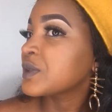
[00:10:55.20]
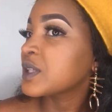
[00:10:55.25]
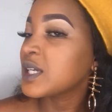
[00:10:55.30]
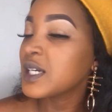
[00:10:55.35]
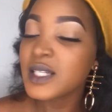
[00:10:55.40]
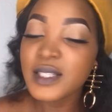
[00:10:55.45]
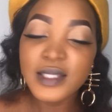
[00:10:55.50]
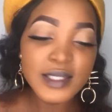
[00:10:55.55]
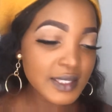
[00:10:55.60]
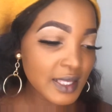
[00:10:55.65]

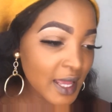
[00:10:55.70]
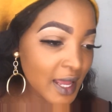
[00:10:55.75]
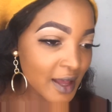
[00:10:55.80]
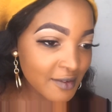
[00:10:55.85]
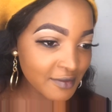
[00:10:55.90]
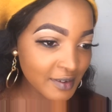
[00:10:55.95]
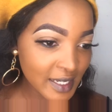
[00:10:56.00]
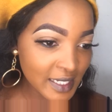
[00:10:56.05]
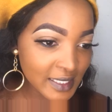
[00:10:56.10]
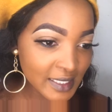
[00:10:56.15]
It's
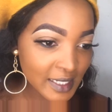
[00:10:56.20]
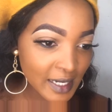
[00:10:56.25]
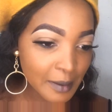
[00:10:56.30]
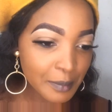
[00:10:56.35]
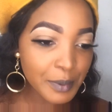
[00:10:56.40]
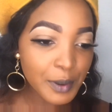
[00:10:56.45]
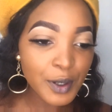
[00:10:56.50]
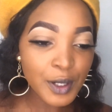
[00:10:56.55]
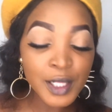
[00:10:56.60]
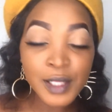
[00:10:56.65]
covered
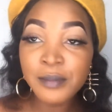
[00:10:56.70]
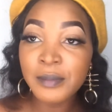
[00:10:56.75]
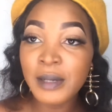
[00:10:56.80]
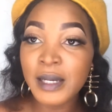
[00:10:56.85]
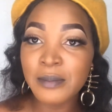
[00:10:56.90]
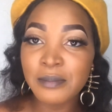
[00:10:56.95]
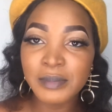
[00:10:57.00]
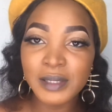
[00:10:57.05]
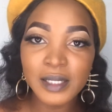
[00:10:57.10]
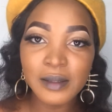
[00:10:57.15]
up all
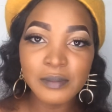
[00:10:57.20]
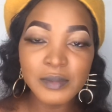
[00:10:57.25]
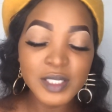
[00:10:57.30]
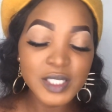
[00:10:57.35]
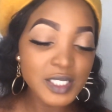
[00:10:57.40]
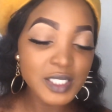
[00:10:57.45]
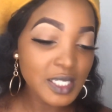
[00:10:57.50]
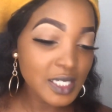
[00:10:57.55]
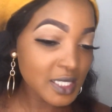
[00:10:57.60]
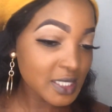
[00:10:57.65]
my
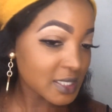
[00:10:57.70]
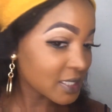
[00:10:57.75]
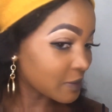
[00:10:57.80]
blemishes.